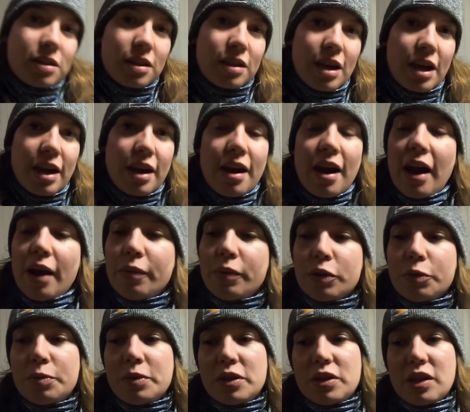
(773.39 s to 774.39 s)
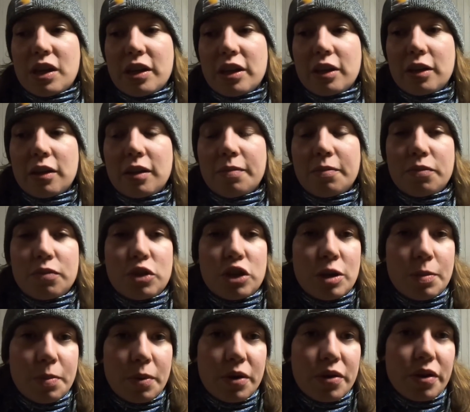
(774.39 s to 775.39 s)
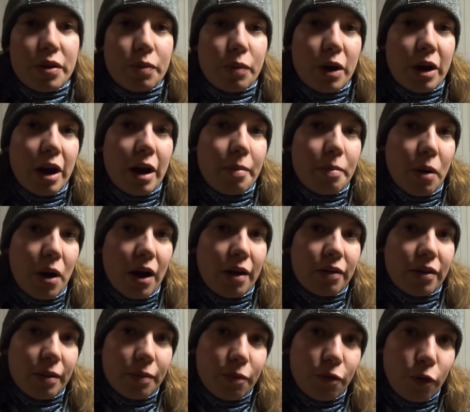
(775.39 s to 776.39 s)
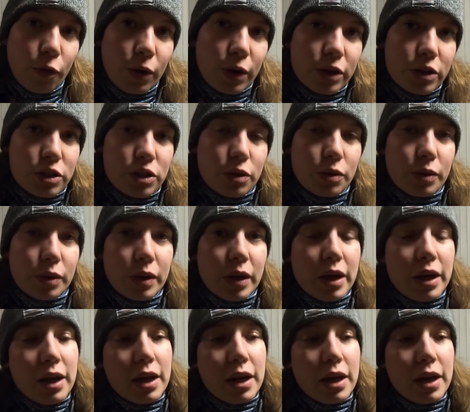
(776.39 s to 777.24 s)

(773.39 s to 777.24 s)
then I will be selling them cheaper than what I bought them for, so